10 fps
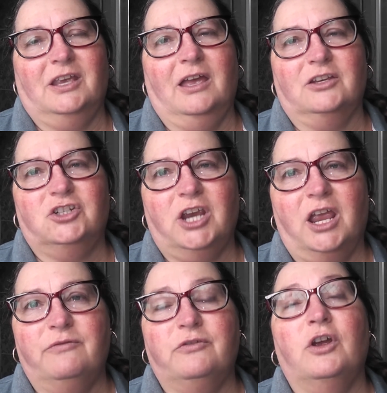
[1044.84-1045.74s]

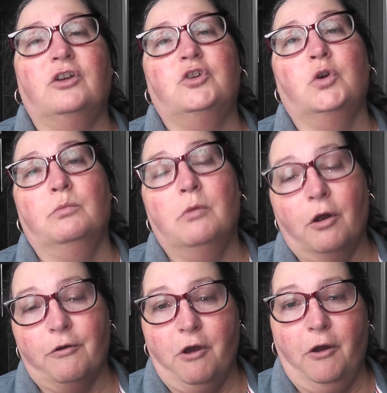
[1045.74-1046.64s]
shave
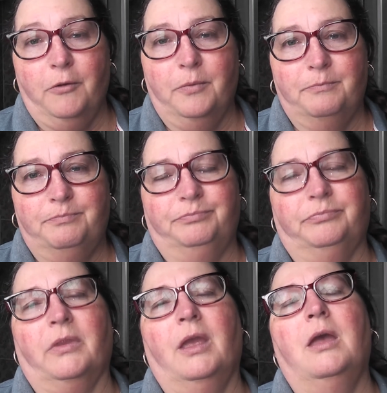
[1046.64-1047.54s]
tomorrow.
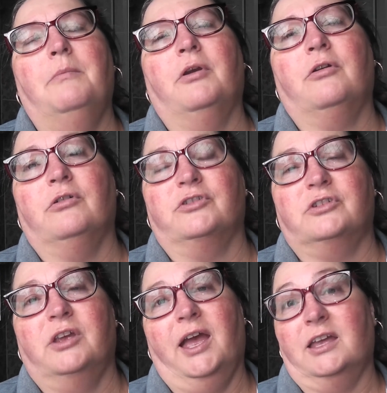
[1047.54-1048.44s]

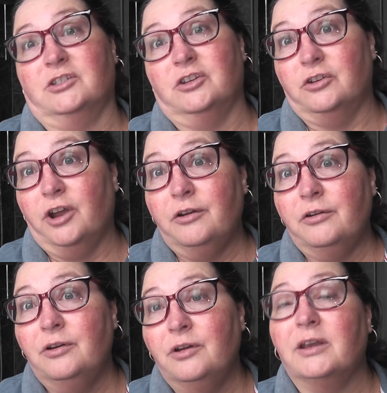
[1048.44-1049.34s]
Because as you
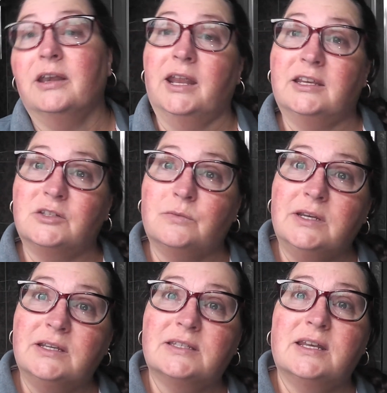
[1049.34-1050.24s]
know, next
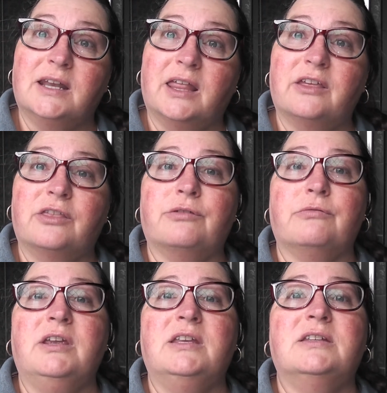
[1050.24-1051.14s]
week's another
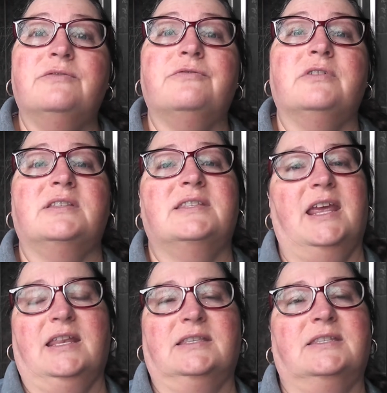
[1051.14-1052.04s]
3 different
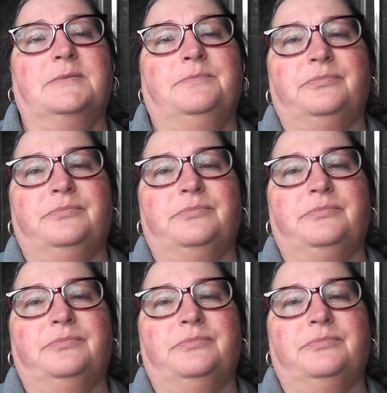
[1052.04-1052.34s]
scents.